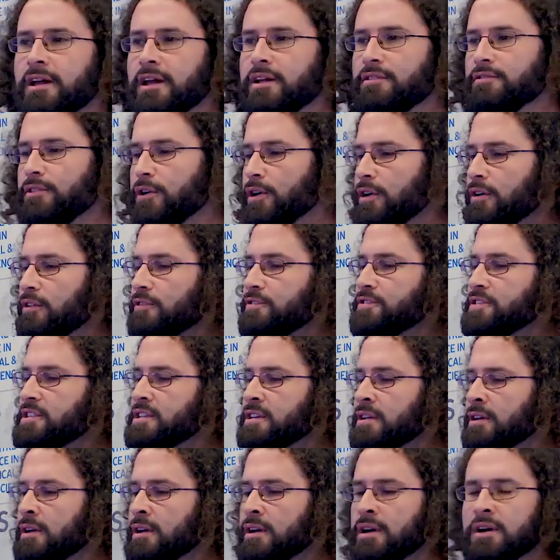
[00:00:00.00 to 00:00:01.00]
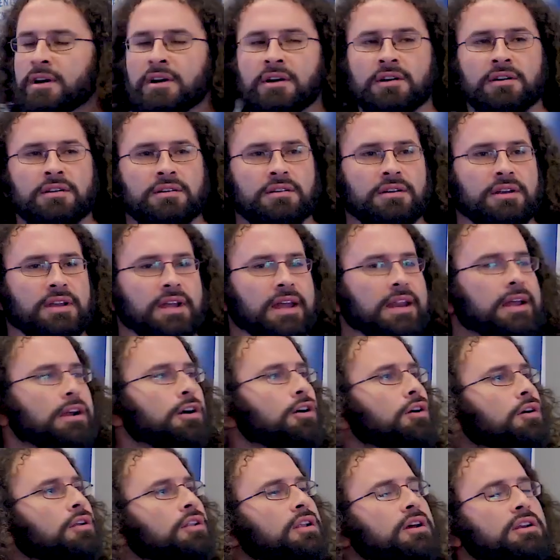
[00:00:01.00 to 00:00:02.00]
this involves
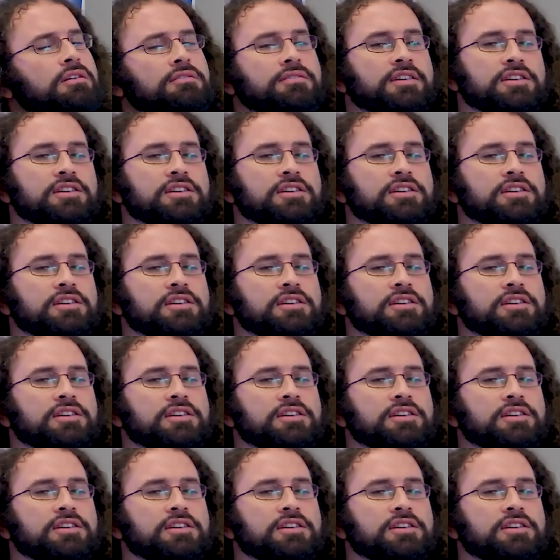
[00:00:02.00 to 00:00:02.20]
getting a whole lot